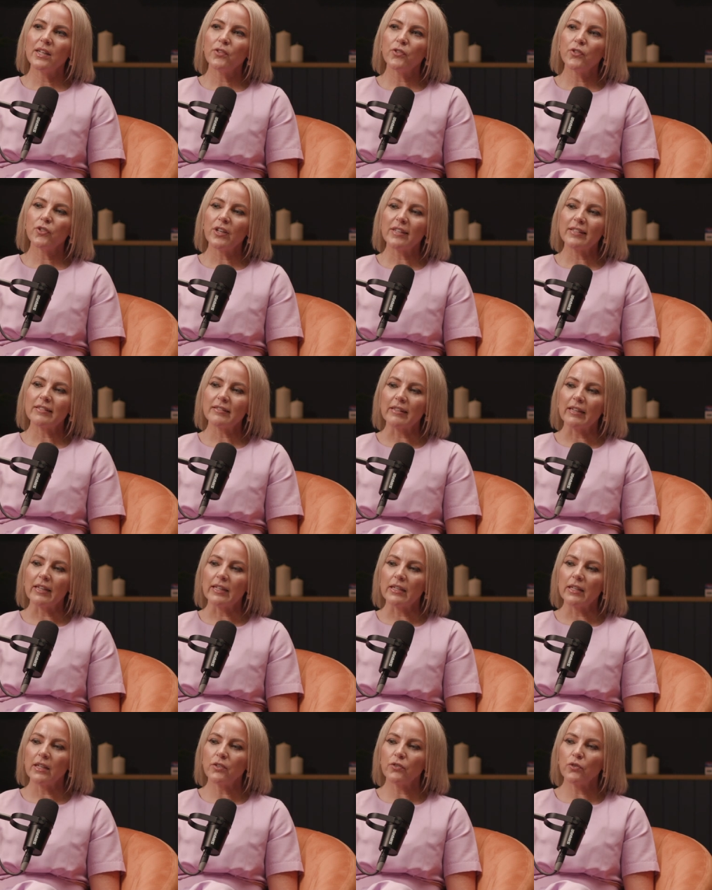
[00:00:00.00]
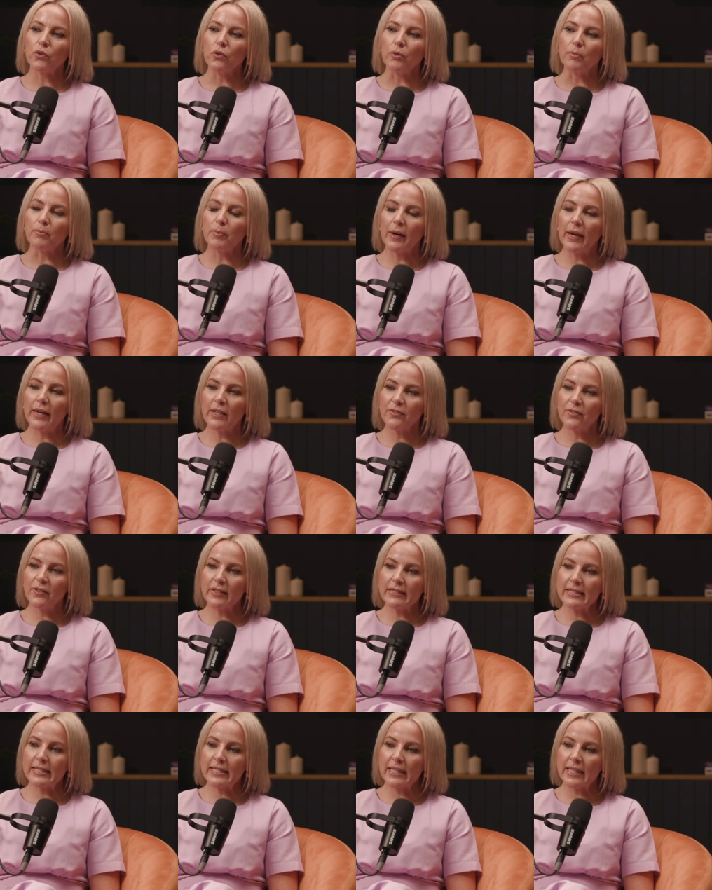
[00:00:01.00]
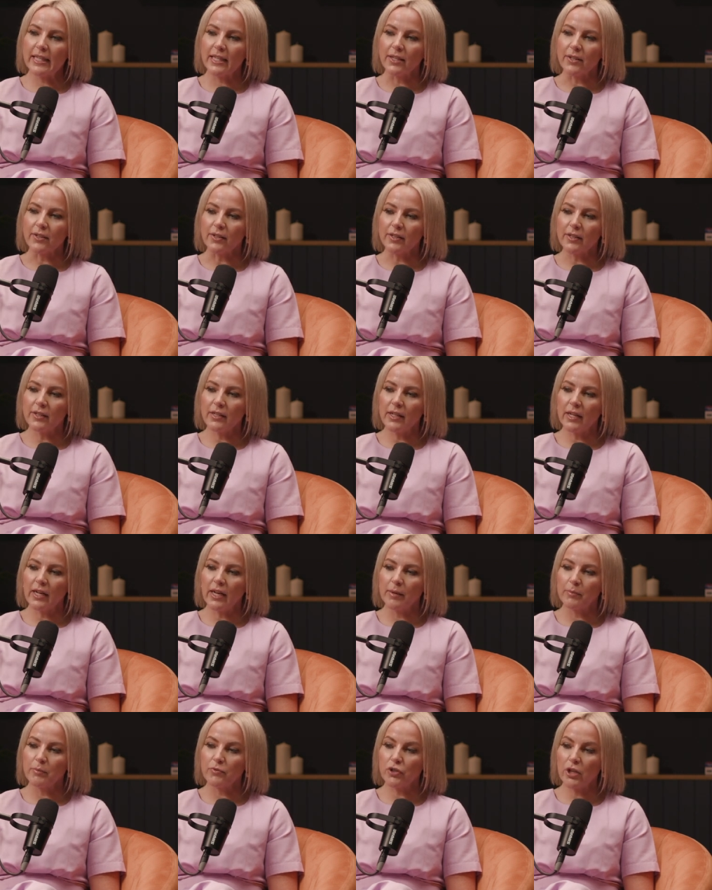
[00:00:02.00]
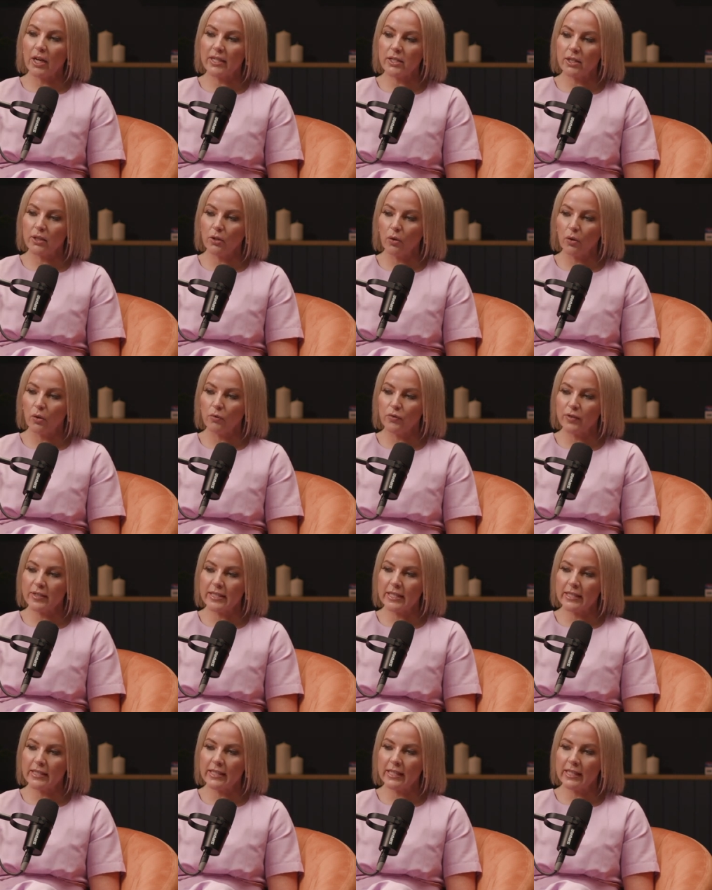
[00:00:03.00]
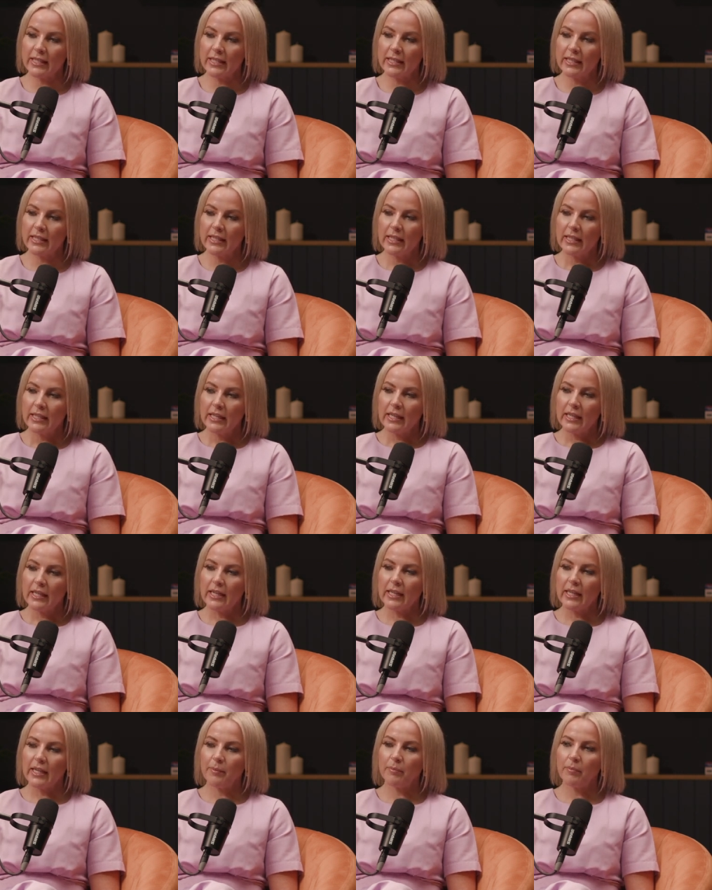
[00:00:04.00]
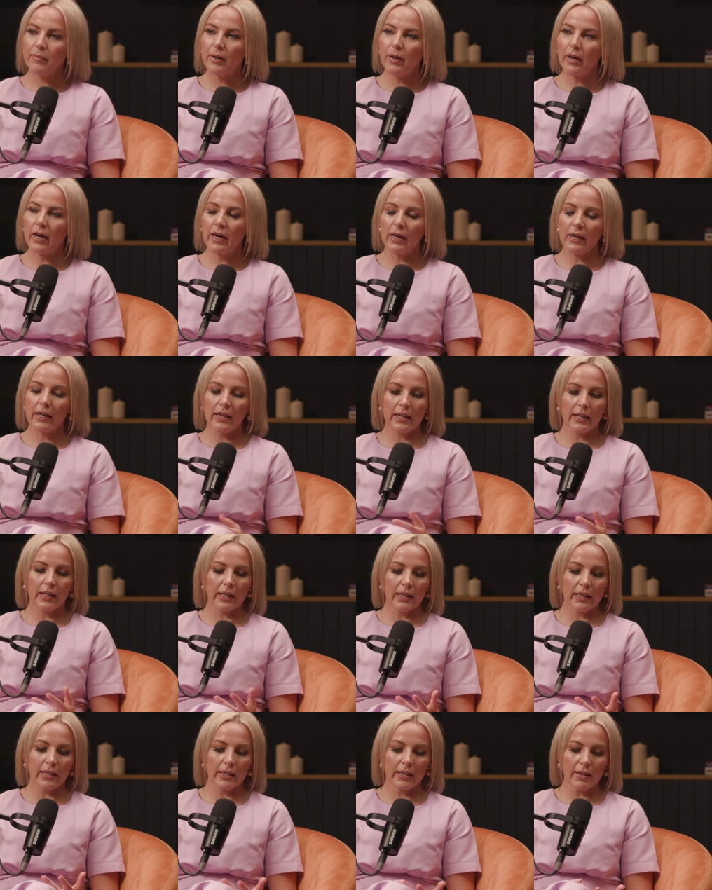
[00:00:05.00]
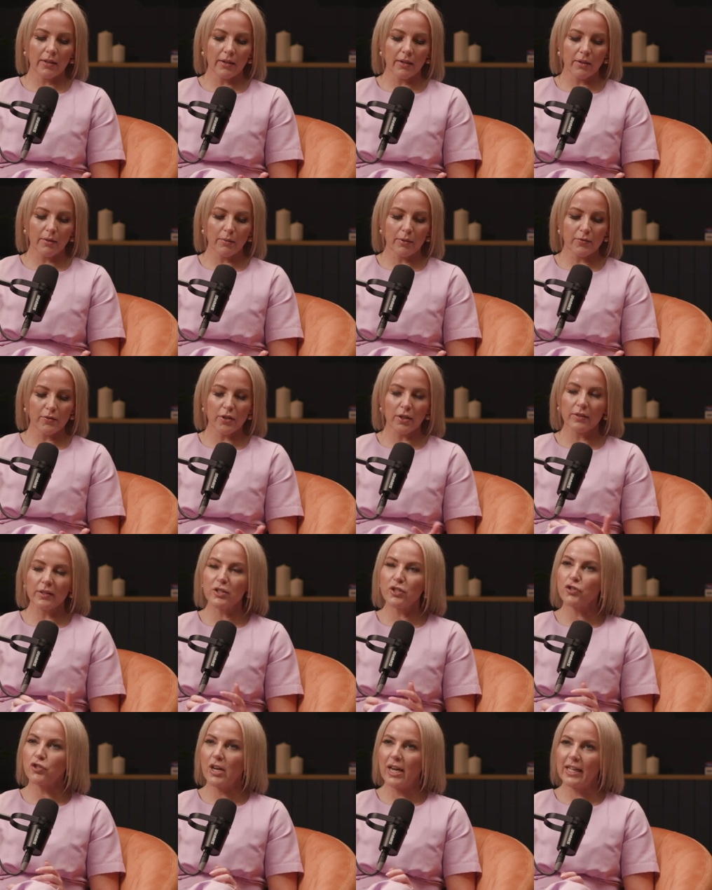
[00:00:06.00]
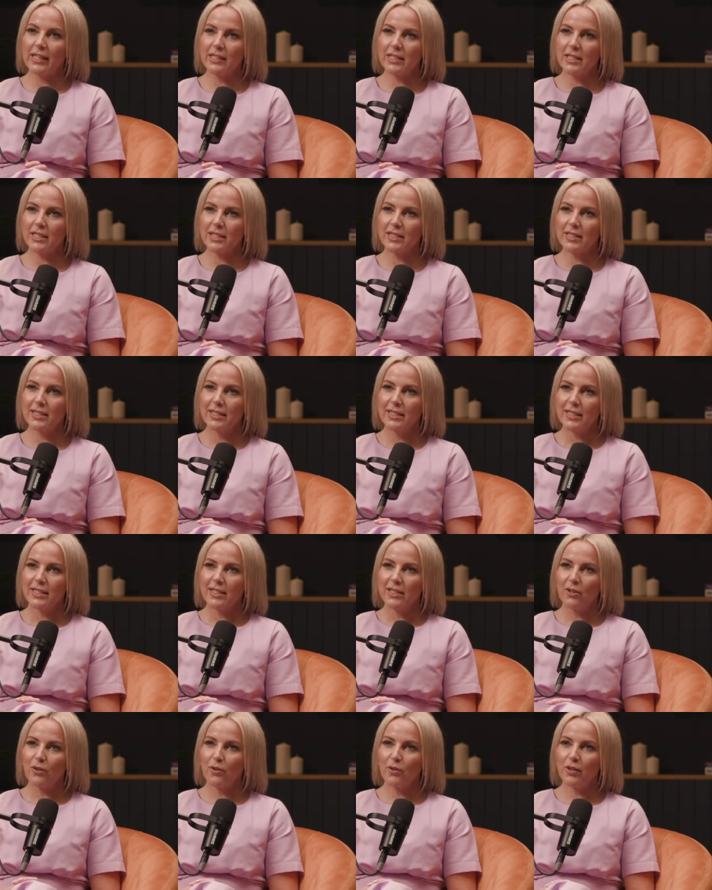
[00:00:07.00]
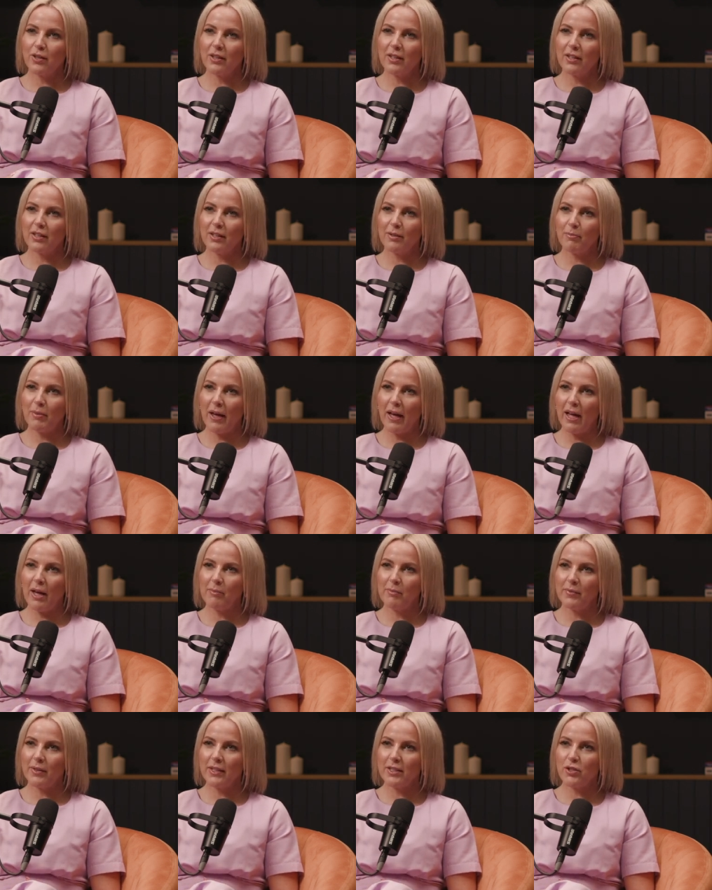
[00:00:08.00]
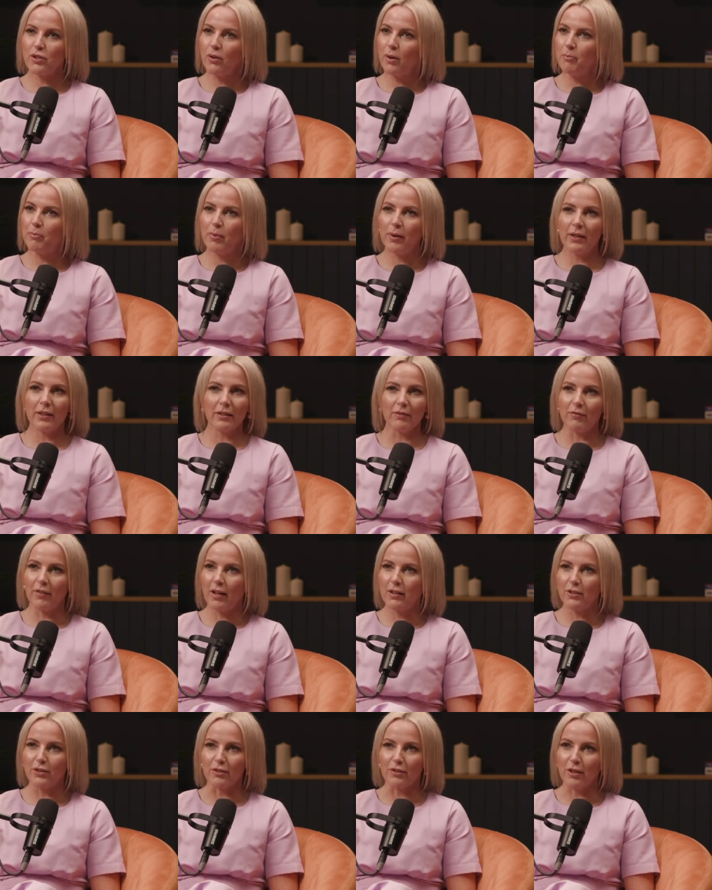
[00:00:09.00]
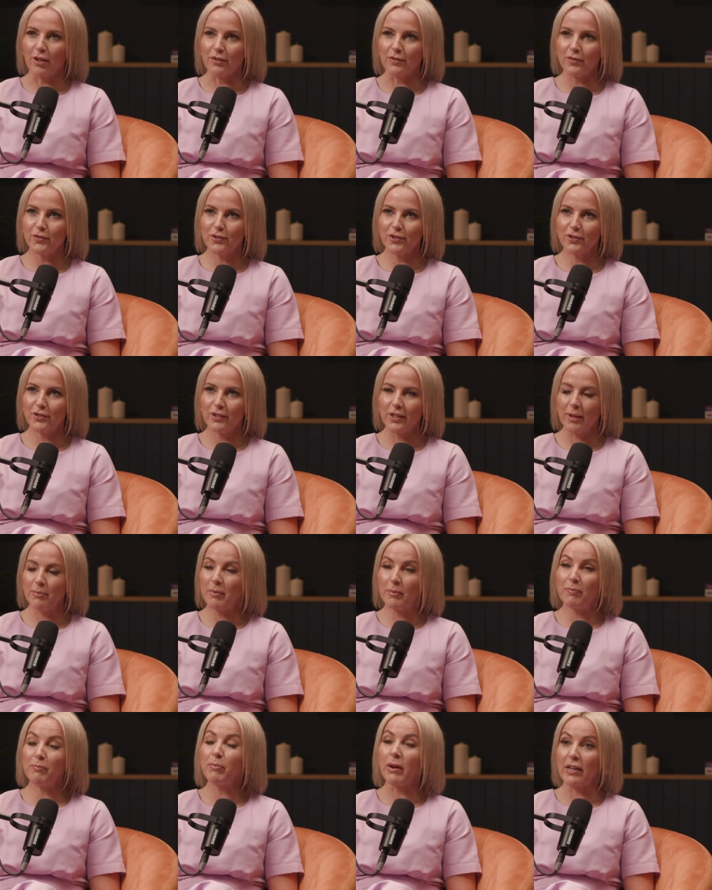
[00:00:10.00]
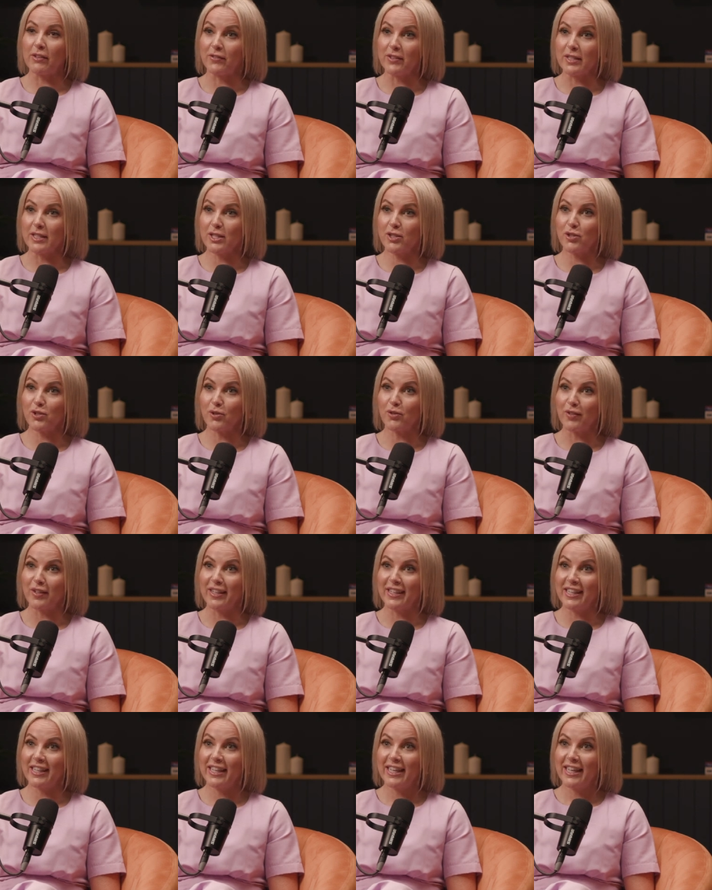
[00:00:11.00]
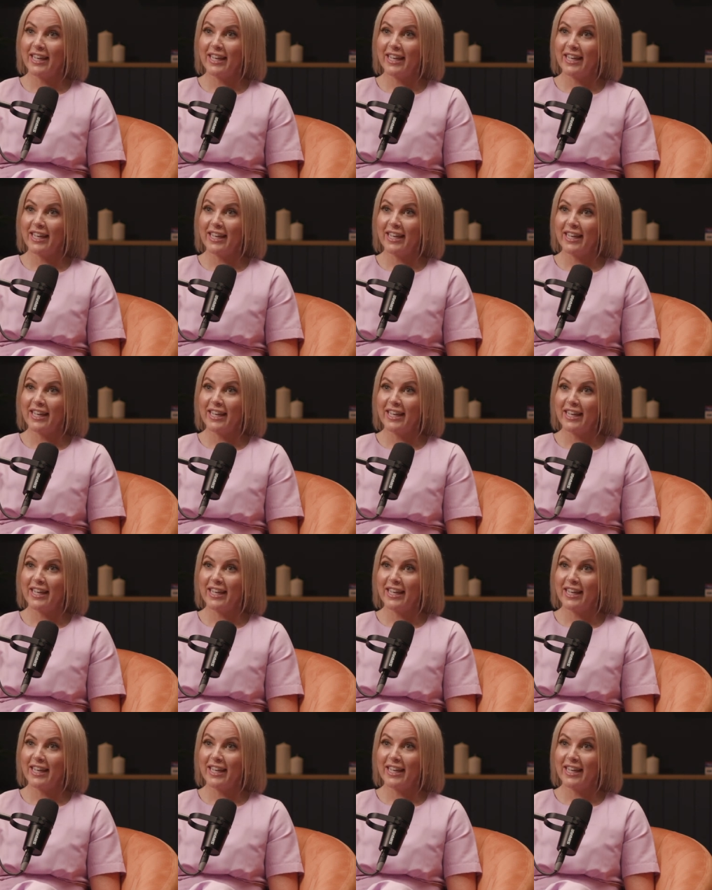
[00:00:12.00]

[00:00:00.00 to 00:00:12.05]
Interesting. So breakfast here, I've tried a lot recently. We've done the Strand on the Palm. They do a brilliant value lunch, breakfast, sorry.